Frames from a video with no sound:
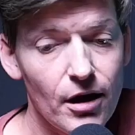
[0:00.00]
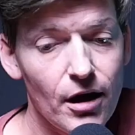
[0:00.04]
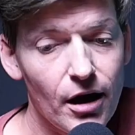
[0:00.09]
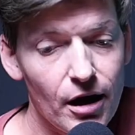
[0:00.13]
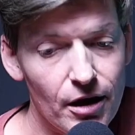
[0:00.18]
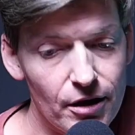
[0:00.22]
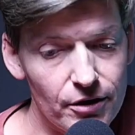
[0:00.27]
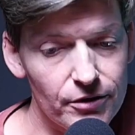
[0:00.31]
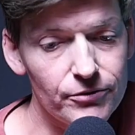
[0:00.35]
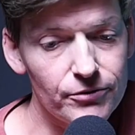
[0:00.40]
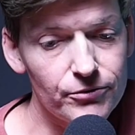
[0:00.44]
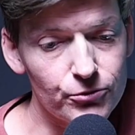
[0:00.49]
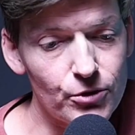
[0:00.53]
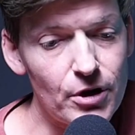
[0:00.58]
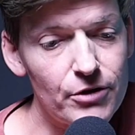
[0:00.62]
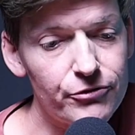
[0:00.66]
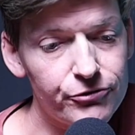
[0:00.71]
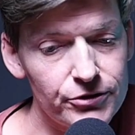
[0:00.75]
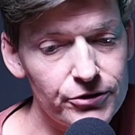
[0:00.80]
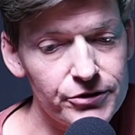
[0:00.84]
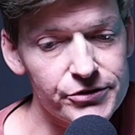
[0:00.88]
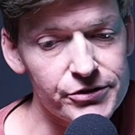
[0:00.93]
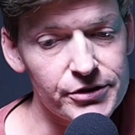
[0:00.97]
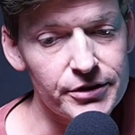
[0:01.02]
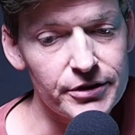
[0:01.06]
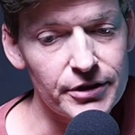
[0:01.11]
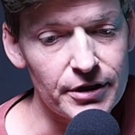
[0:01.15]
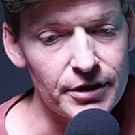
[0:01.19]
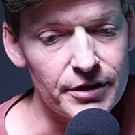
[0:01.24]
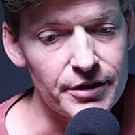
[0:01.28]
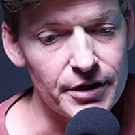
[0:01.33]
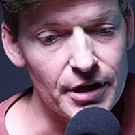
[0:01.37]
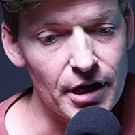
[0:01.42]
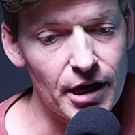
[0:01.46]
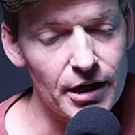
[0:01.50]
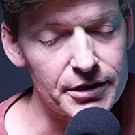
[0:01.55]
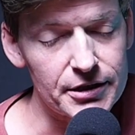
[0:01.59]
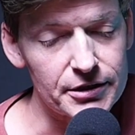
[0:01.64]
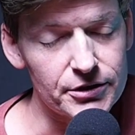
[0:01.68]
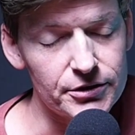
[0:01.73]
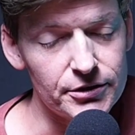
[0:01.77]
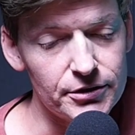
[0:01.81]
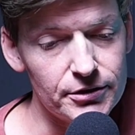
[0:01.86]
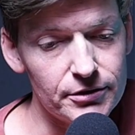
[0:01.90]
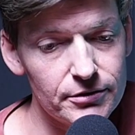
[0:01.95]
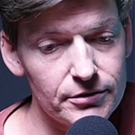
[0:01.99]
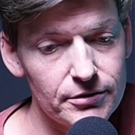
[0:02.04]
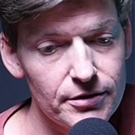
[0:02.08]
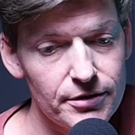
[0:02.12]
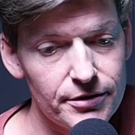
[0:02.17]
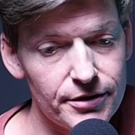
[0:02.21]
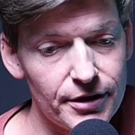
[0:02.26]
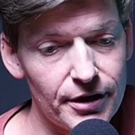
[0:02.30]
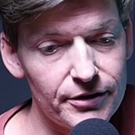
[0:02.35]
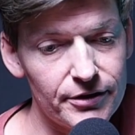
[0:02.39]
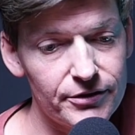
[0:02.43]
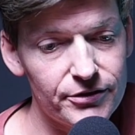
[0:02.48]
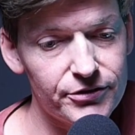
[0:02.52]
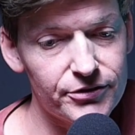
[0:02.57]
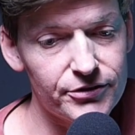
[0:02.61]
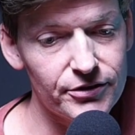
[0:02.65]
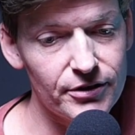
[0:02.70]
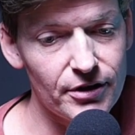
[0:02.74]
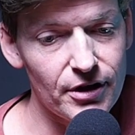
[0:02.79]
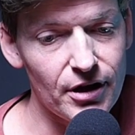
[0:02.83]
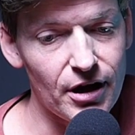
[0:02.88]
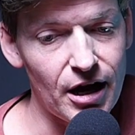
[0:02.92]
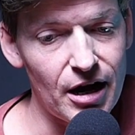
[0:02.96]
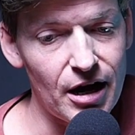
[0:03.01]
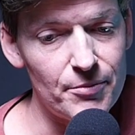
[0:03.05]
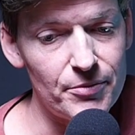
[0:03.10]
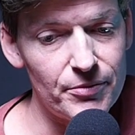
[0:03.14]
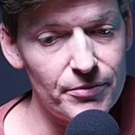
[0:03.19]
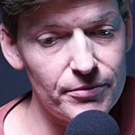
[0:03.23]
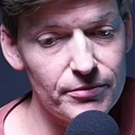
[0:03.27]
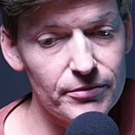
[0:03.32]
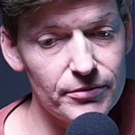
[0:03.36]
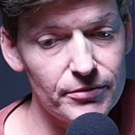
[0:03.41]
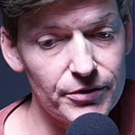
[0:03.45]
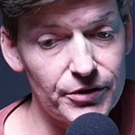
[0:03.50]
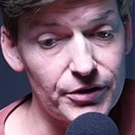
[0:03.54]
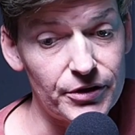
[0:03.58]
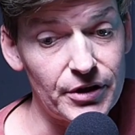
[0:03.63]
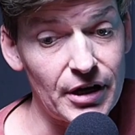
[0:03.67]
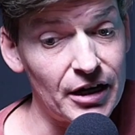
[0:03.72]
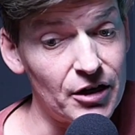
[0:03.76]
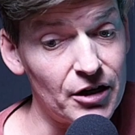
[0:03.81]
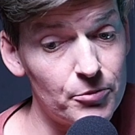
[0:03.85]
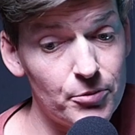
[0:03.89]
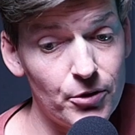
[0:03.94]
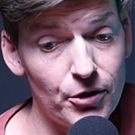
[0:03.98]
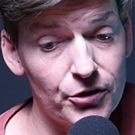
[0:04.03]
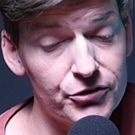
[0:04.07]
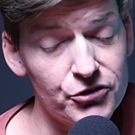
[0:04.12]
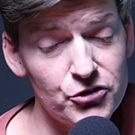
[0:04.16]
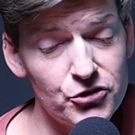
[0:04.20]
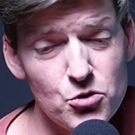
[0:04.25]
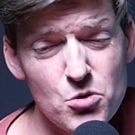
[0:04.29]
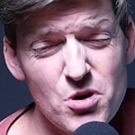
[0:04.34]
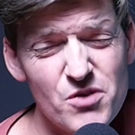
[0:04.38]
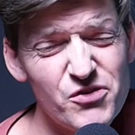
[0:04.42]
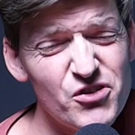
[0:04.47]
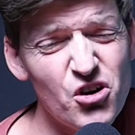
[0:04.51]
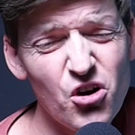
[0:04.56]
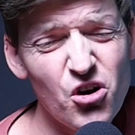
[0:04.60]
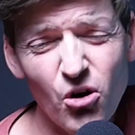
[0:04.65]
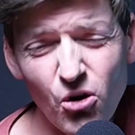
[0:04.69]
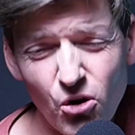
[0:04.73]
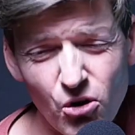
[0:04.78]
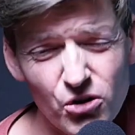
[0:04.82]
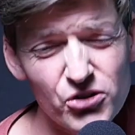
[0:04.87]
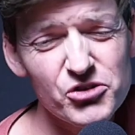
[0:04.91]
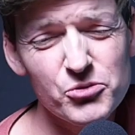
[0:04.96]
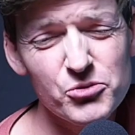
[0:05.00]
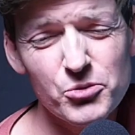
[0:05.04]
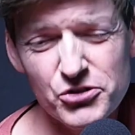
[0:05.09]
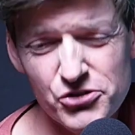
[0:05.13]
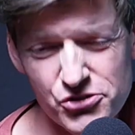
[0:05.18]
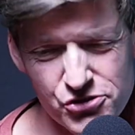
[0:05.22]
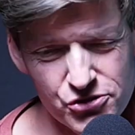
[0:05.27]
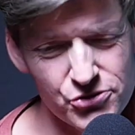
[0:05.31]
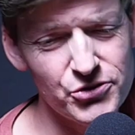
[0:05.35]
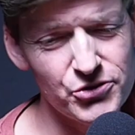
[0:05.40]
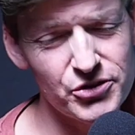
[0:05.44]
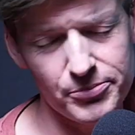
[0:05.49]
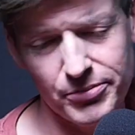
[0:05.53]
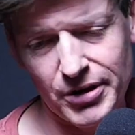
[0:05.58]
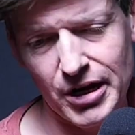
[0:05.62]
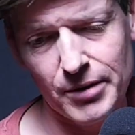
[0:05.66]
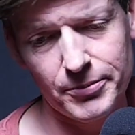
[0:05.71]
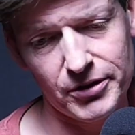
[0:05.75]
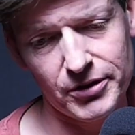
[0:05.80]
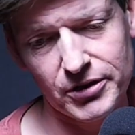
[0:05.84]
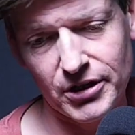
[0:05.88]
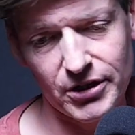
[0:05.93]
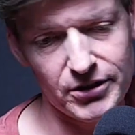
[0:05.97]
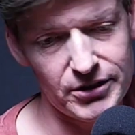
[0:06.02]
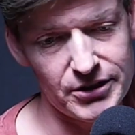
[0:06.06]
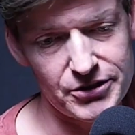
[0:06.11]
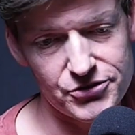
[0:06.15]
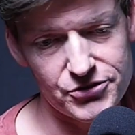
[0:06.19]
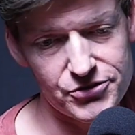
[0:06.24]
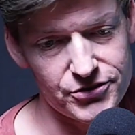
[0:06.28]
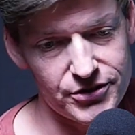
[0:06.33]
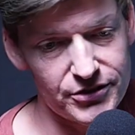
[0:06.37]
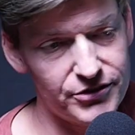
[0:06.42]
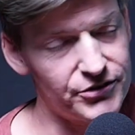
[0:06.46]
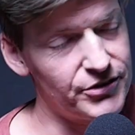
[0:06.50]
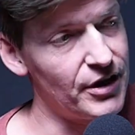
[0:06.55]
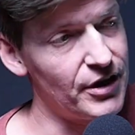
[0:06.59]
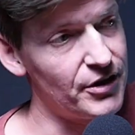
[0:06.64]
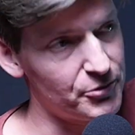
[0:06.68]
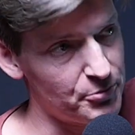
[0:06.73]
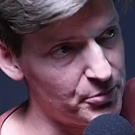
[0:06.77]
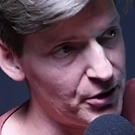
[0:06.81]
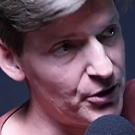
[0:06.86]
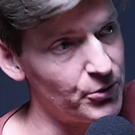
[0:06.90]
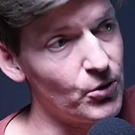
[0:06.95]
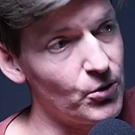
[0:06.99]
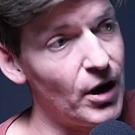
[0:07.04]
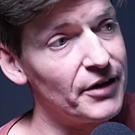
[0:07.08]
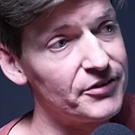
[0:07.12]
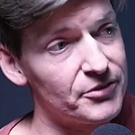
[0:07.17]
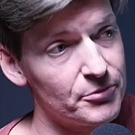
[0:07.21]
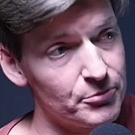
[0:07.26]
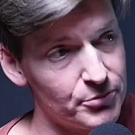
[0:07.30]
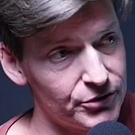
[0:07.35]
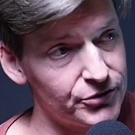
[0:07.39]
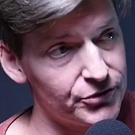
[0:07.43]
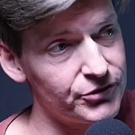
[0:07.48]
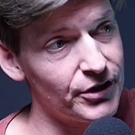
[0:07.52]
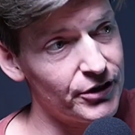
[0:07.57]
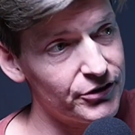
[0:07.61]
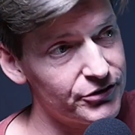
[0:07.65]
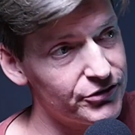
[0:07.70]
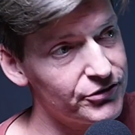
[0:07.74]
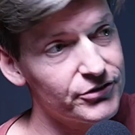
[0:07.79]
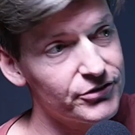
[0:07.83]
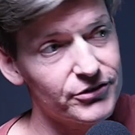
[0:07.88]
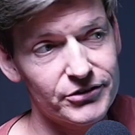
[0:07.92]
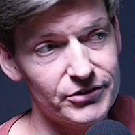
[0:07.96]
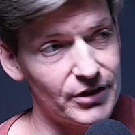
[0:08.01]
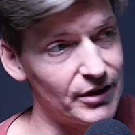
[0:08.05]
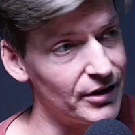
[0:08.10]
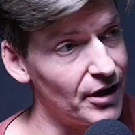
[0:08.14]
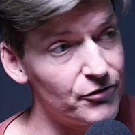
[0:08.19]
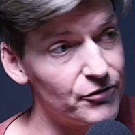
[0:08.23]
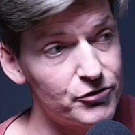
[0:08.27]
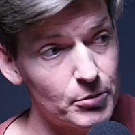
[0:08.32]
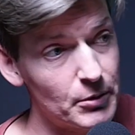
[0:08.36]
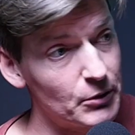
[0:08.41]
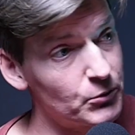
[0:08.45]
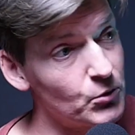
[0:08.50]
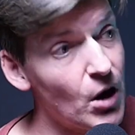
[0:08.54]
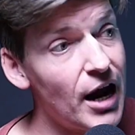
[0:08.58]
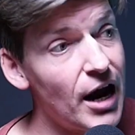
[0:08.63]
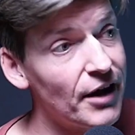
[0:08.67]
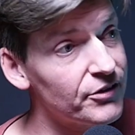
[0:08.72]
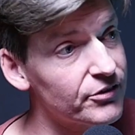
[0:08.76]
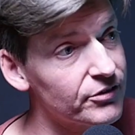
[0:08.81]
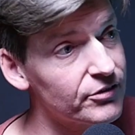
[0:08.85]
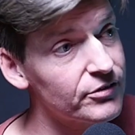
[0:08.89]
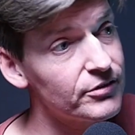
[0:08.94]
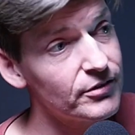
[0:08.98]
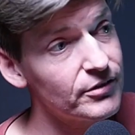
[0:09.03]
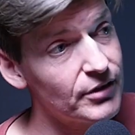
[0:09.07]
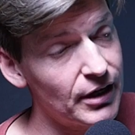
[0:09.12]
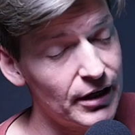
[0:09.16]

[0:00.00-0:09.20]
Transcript: I reference it in the article that I'm the kind of person who, of course, would choose a Bible college that says be right and persist because mm. I love to be right.